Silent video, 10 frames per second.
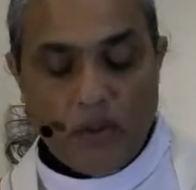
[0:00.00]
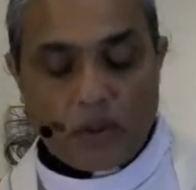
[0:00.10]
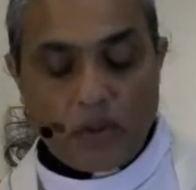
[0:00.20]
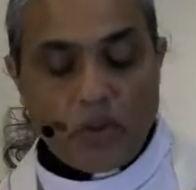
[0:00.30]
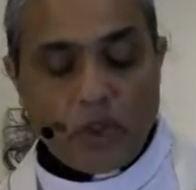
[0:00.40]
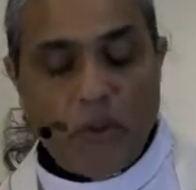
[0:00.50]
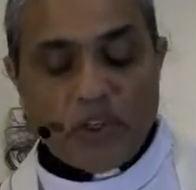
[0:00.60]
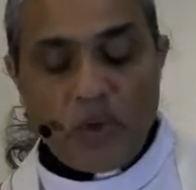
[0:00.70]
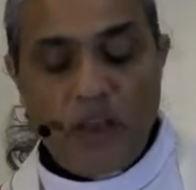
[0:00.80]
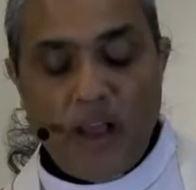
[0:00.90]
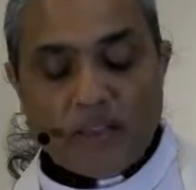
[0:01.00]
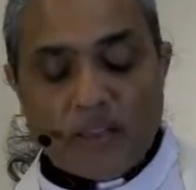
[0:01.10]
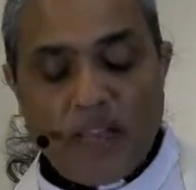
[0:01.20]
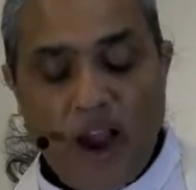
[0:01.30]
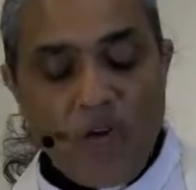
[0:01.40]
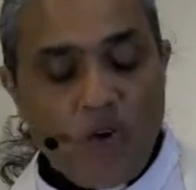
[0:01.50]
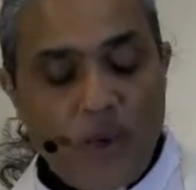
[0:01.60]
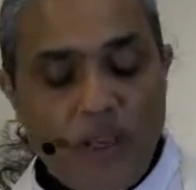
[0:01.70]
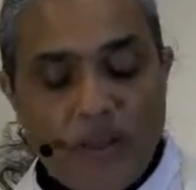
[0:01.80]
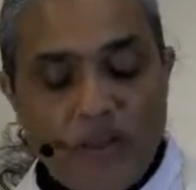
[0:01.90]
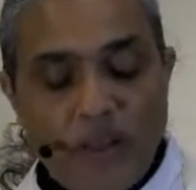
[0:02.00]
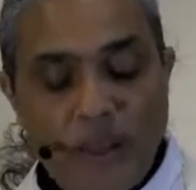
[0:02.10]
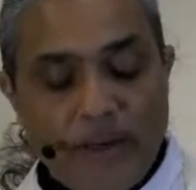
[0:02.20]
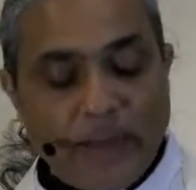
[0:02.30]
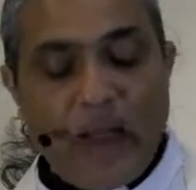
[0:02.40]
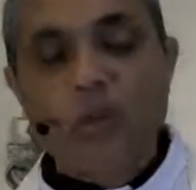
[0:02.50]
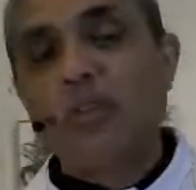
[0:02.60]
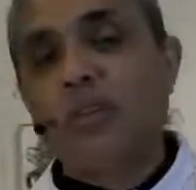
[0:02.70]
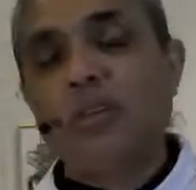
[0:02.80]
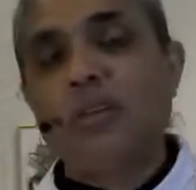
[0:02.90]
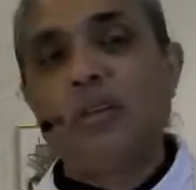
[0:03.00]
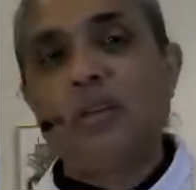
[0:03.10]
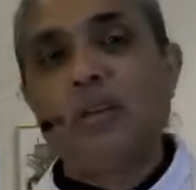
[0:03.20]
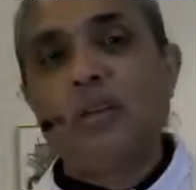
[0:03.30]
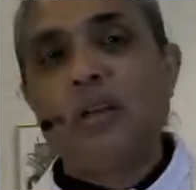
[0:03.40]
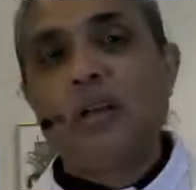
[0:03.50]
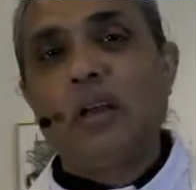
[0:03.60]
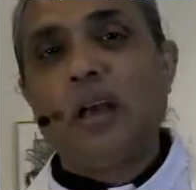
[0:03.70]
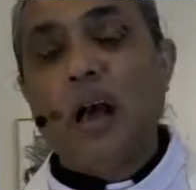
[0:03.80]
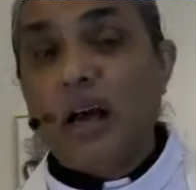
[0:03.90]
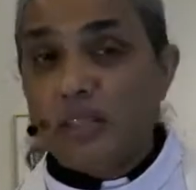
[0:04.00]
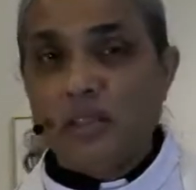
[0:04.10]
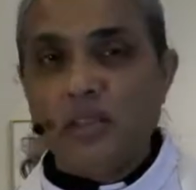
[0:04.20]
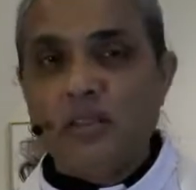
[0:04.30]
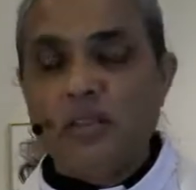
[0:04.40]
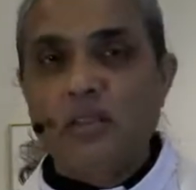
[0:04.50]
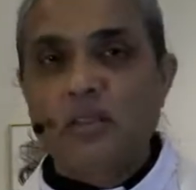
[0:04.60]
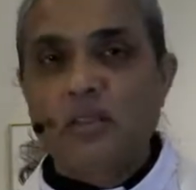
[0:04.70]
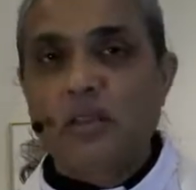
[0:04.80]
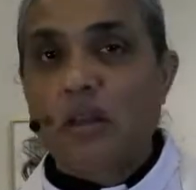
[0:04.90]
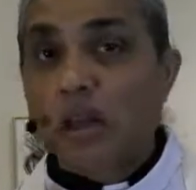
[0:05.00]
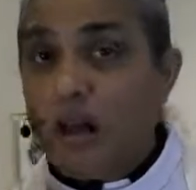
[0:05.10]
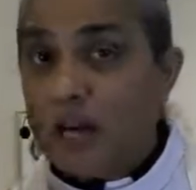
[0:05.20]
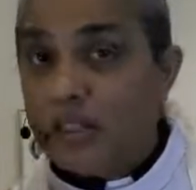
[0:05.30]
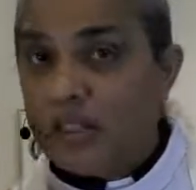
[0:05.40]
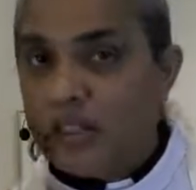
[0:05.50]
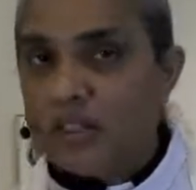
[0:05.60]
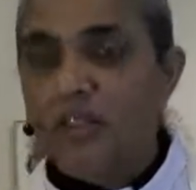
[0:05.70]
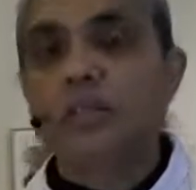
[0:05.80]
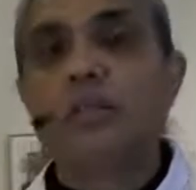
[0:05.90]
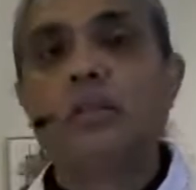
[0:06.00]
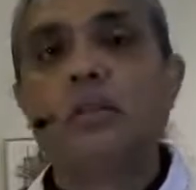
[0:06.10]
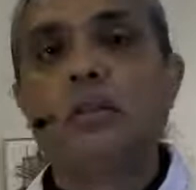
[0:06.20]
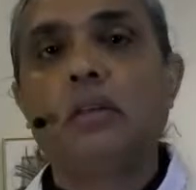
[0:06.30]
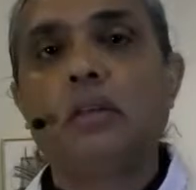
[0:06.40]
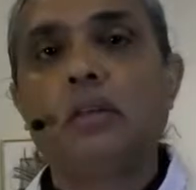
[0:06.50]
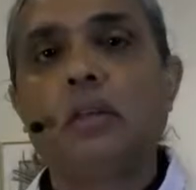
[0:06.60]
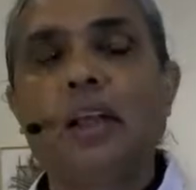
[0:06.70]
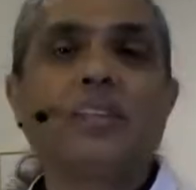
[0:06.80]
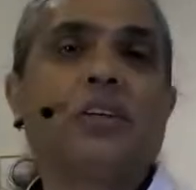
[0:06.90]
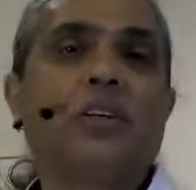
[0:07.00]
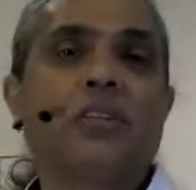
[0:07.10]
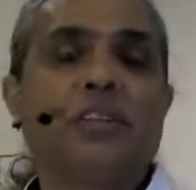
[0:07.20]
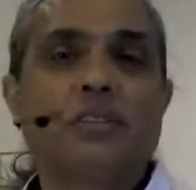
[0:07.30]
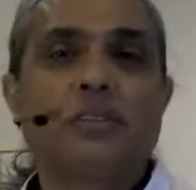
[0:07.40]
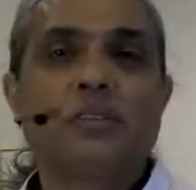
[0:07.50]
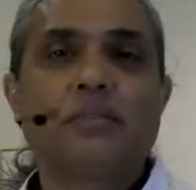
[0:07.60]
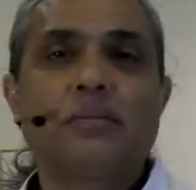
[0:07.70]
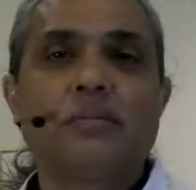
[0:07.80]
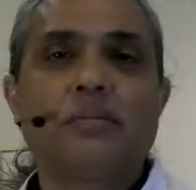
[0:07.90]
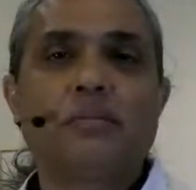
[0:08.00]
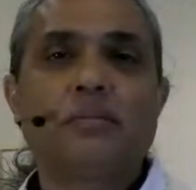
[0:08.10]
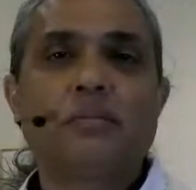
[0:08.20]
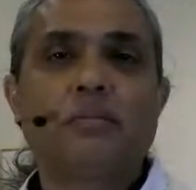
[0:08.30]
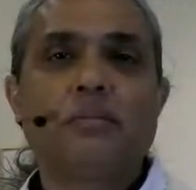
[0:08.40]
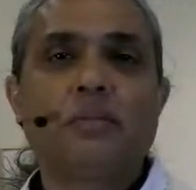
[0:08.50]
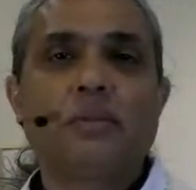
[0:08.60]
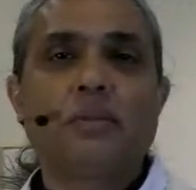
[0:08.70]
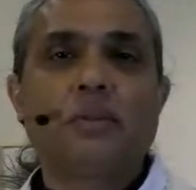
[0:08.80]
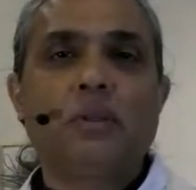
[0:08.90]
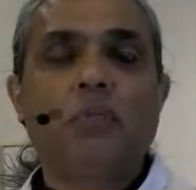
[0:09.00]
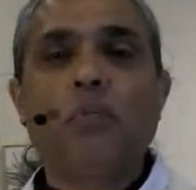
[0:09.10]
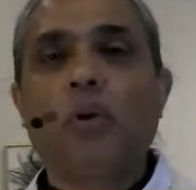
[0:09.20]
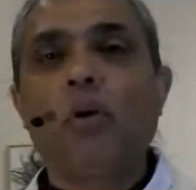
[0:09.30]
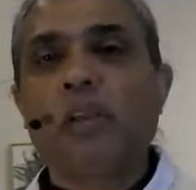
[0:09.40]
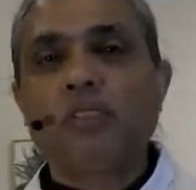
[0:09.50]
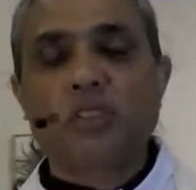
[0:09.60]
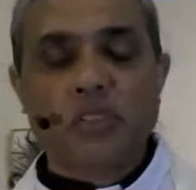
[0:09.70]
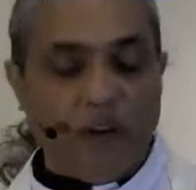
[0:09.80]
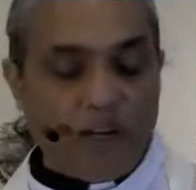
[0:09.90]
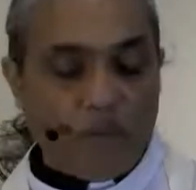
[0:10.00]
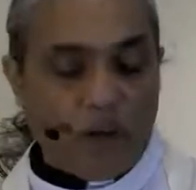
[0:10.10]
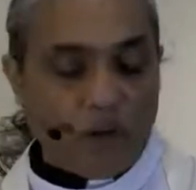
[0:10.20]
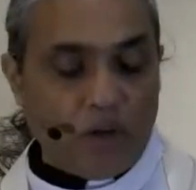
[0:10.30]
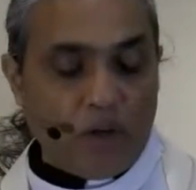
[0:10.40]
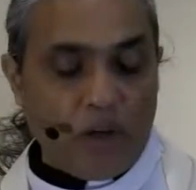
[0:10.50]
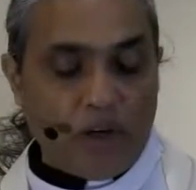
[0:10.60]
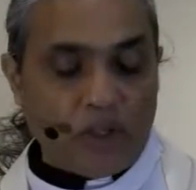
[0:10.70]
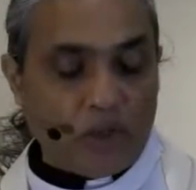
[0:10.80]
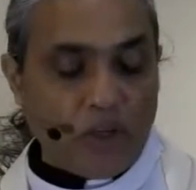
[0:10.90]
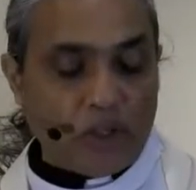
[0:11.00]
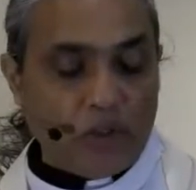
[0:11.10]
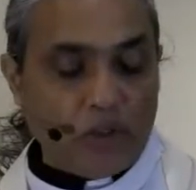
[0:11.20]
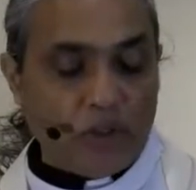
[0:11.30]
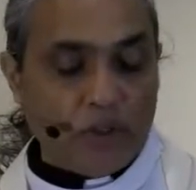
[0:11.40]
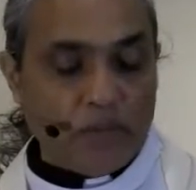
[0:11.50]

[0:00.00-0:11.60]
So the question we ask is, how do we encounter others as Christians? And Paul gives us a great model over here, and so does Luke.